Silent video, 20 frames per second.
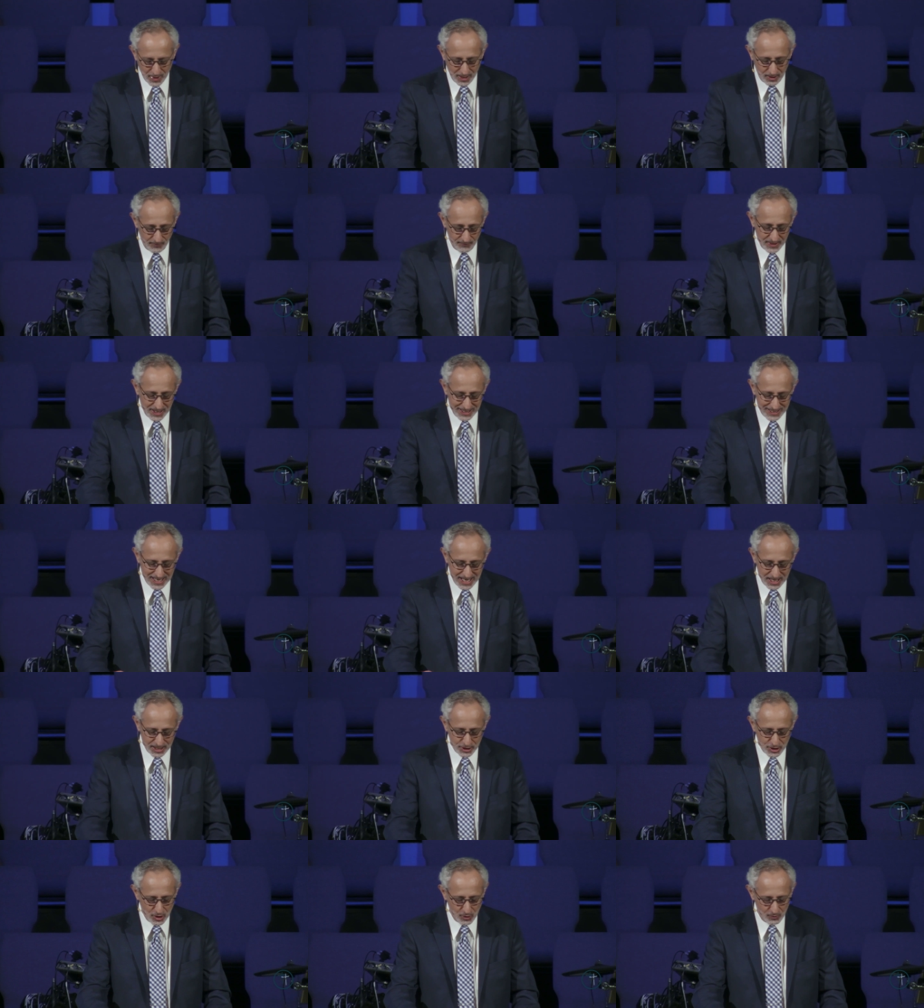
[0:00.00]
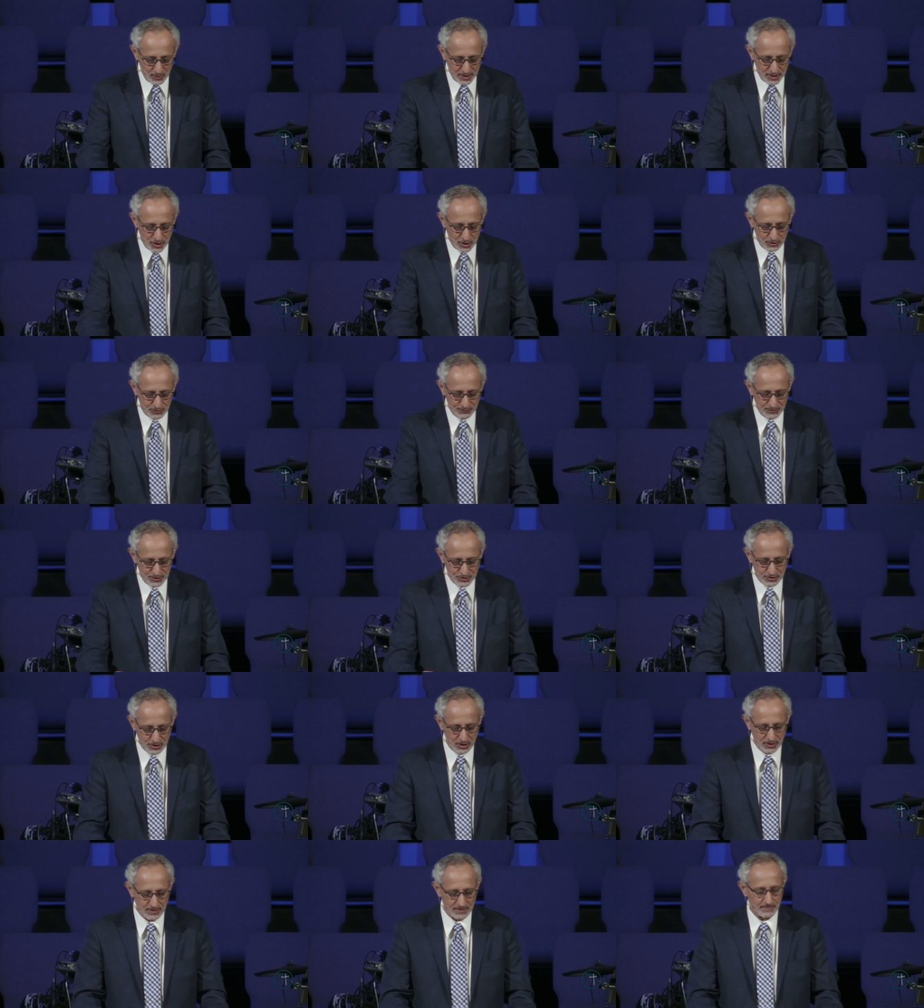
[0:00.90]
Well, again, no one knows for
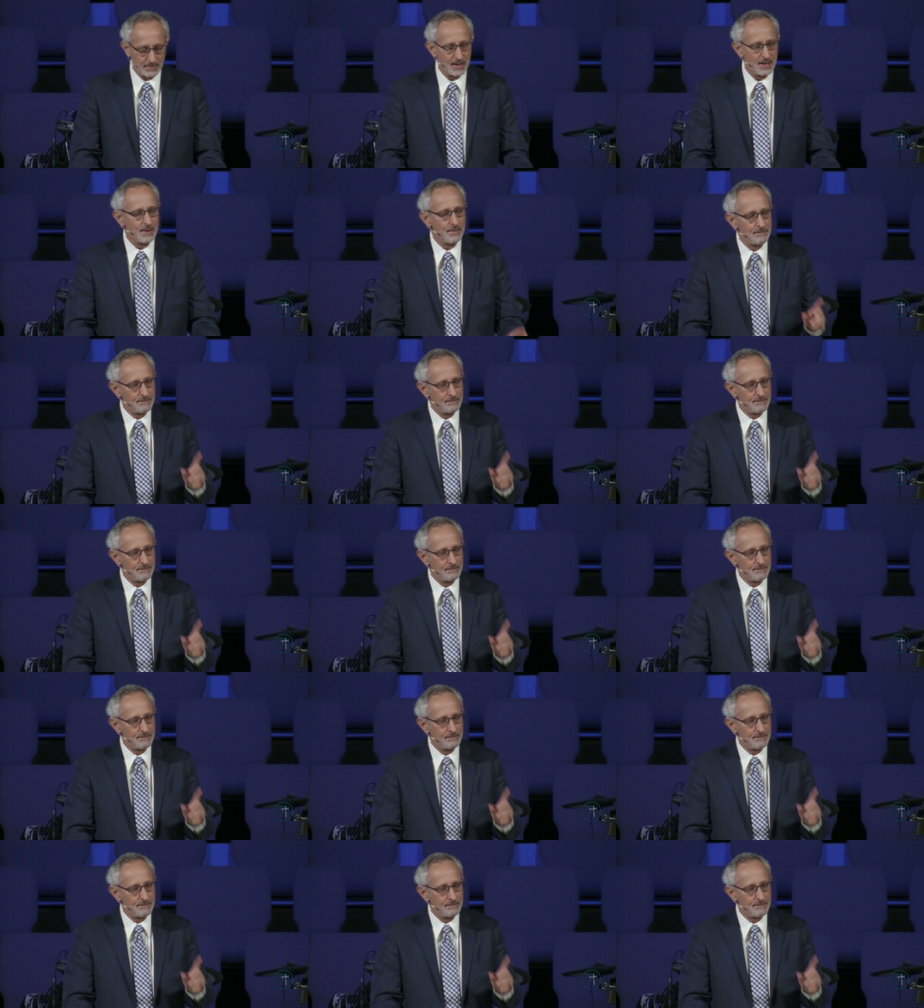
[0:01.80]
certain,